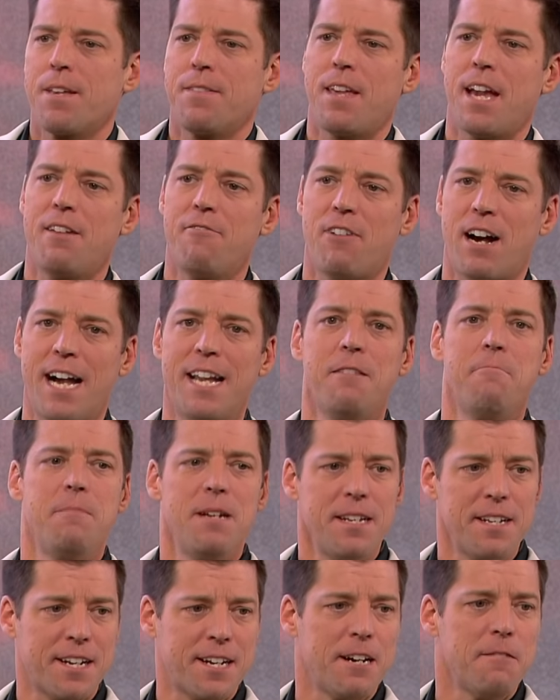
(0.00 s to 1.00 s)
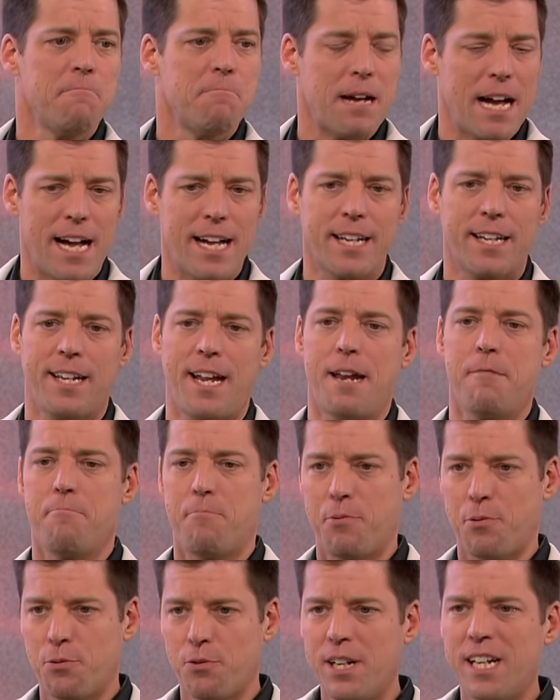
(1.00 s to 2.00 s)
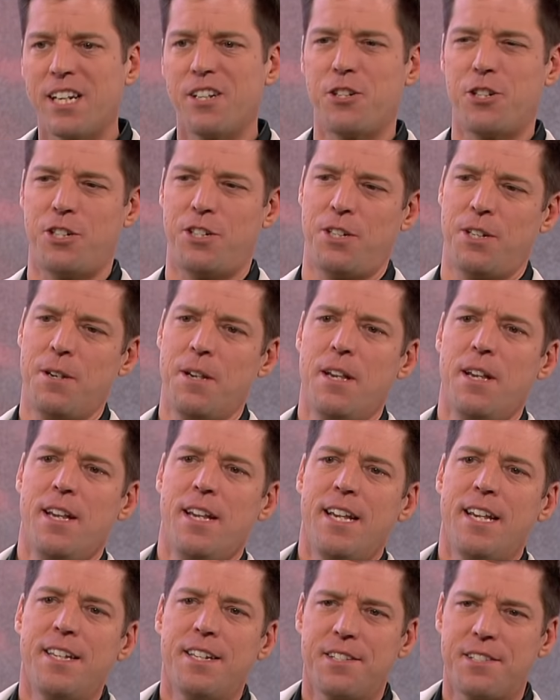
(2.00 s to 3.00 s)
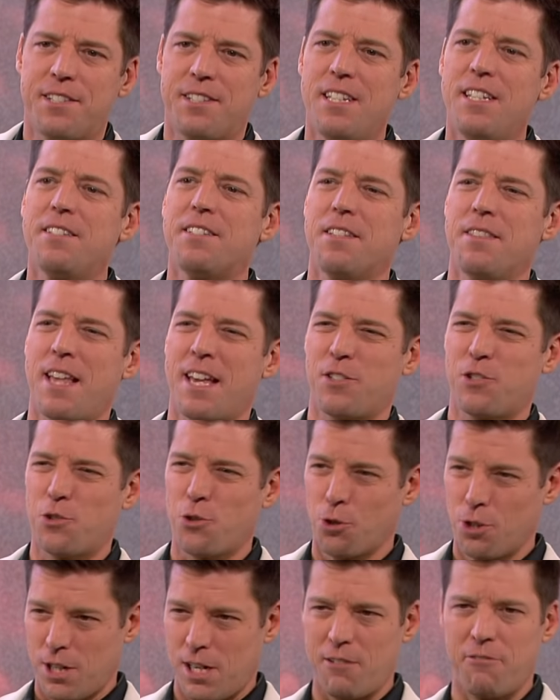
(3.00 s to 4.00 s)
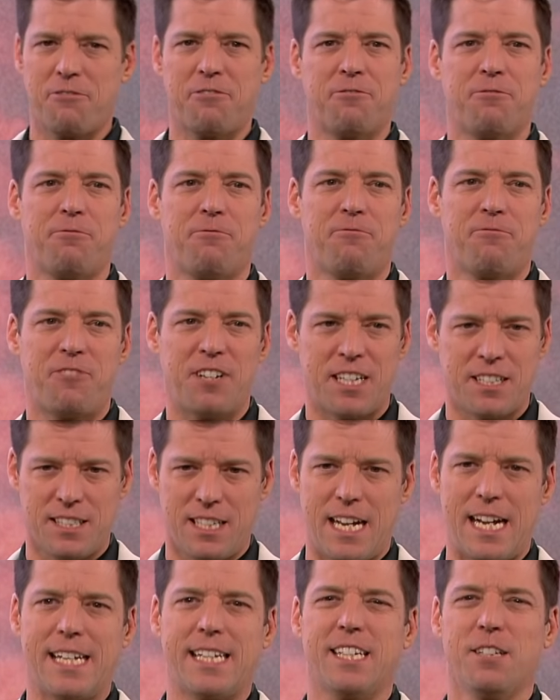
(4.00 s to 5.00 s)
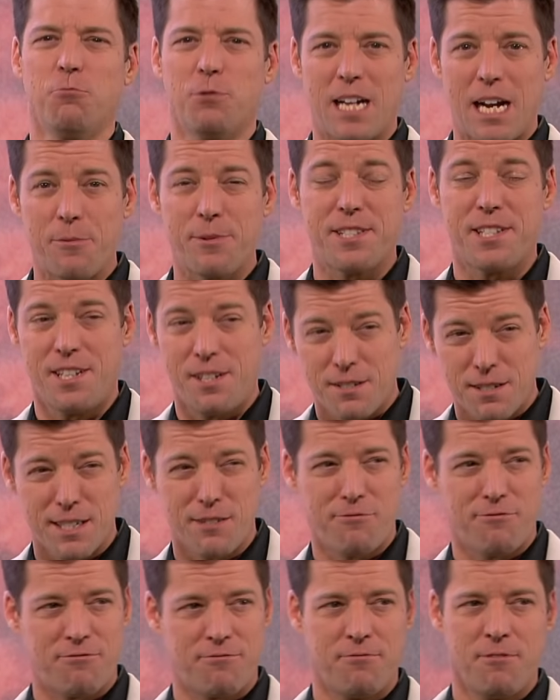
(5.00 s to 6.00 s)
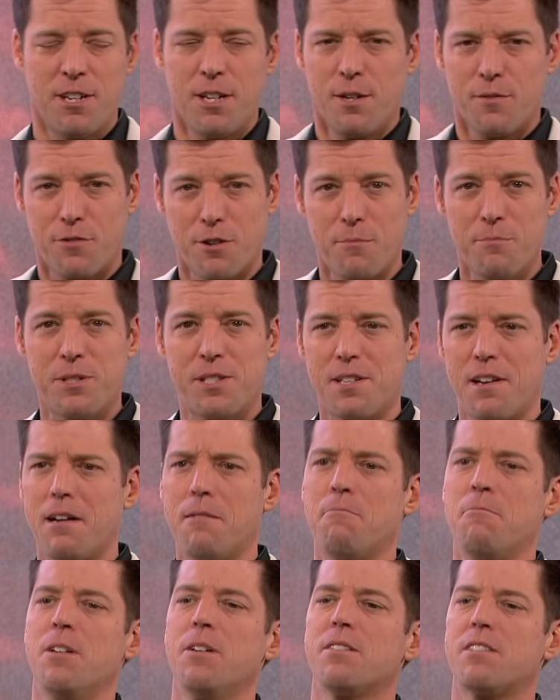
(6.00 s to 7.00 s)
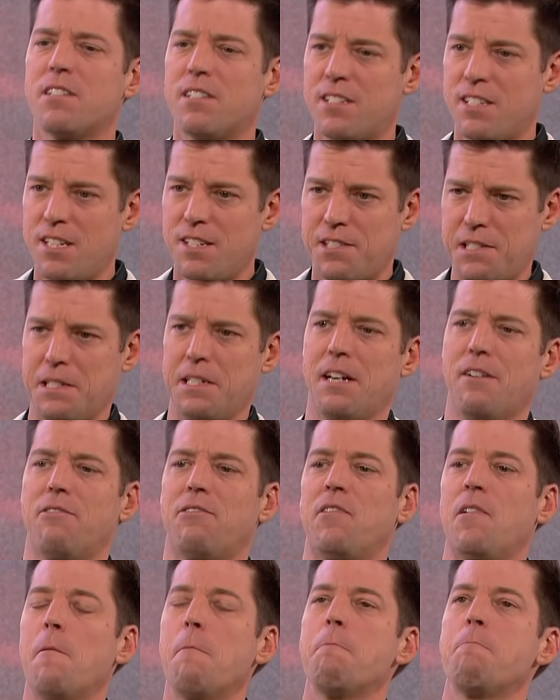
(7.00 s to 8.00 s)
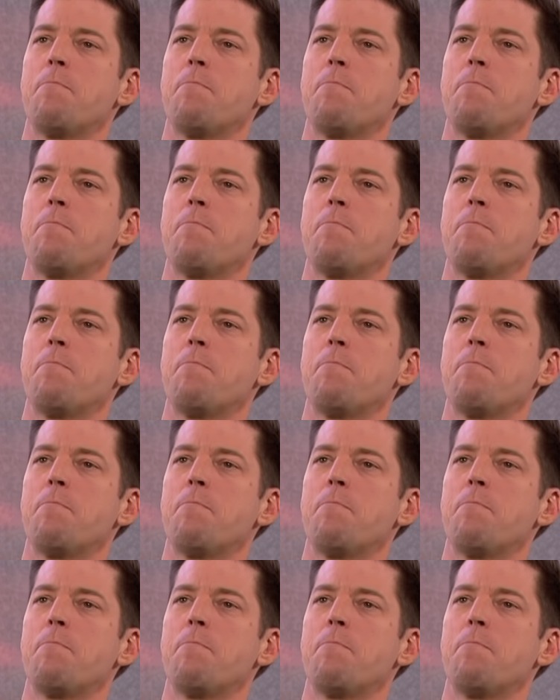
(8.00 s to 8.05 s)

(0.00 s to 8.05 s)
they invited me to come back and preach in a season that sort of felt like, and what I was hearing from some, is a season of